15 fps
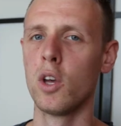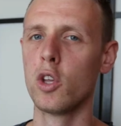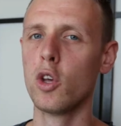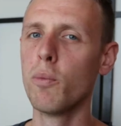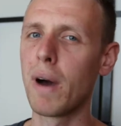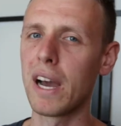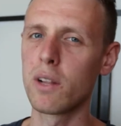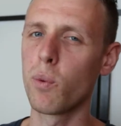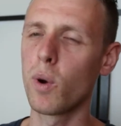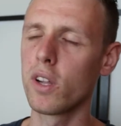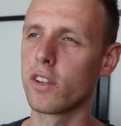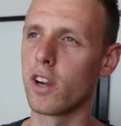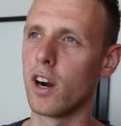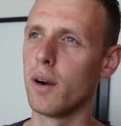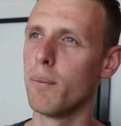You might
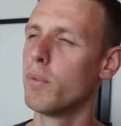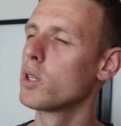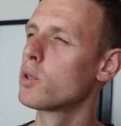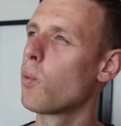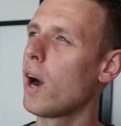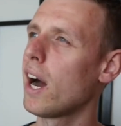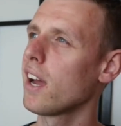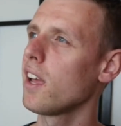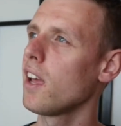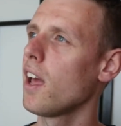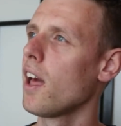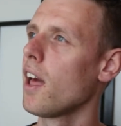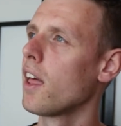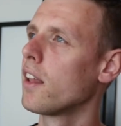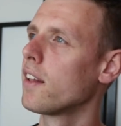wonder, but why
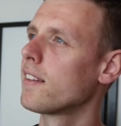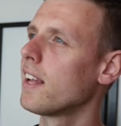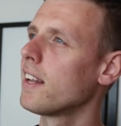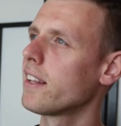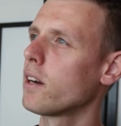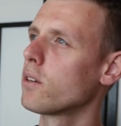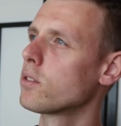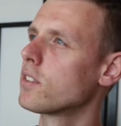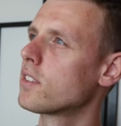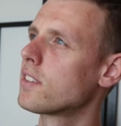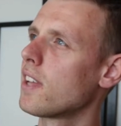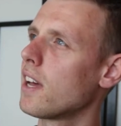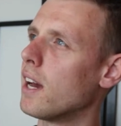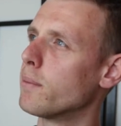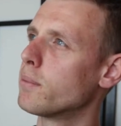10,000
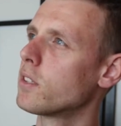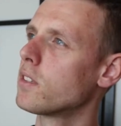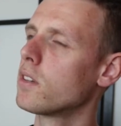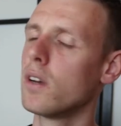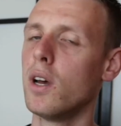steps?